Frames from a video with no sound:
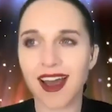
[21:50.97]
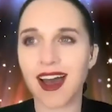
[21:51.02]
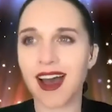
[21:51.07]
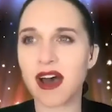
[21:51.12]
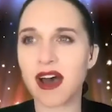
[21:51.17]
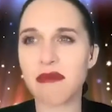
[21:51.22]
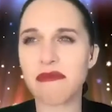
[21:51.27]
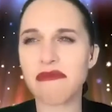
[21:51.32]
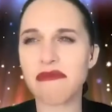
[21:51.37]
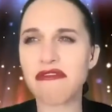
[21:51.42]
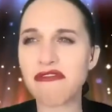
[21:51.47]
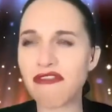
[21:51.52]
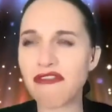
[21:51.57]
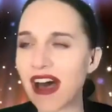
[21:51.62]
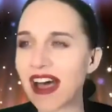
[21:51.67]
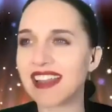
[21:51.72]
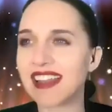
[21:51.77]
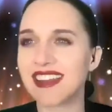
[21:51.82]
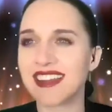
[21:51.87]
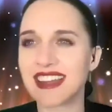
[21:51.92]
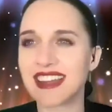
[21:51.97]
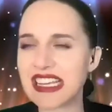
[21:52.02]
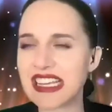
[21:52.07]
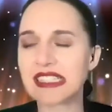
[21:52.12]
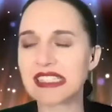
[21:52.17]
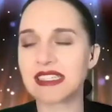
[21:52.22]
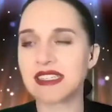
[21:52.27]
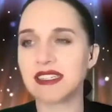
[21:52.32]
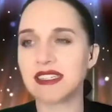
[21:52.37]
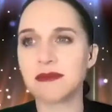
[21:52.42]
um, fun and
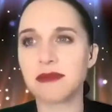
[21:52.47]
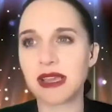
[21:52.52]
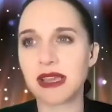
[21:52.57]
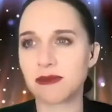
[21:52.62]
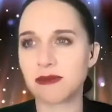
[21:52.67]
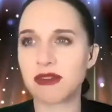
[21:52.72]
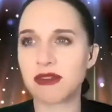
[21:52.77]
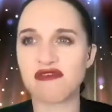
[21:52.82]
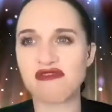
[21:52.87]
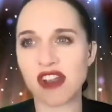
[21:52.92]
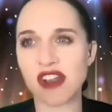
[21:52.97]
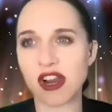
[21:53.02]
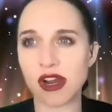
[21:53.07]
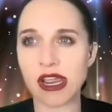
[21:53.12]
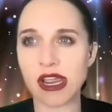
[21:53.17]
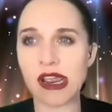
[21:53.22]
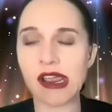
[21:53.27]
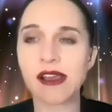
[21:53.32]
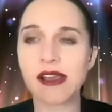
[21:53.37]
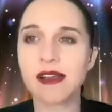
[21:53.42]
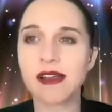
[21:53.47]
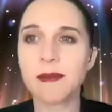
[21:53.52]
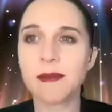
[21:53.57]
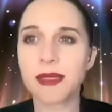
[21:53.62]
easy and he made me very